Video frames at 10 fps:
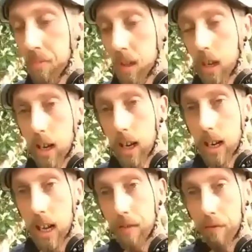And I
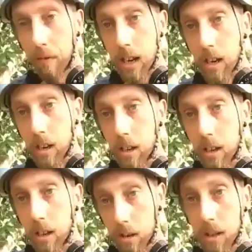had a friend
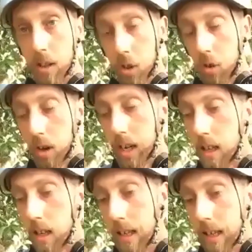up in the tree
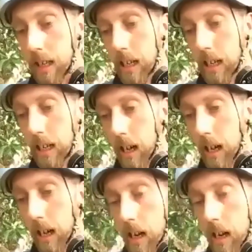uh, and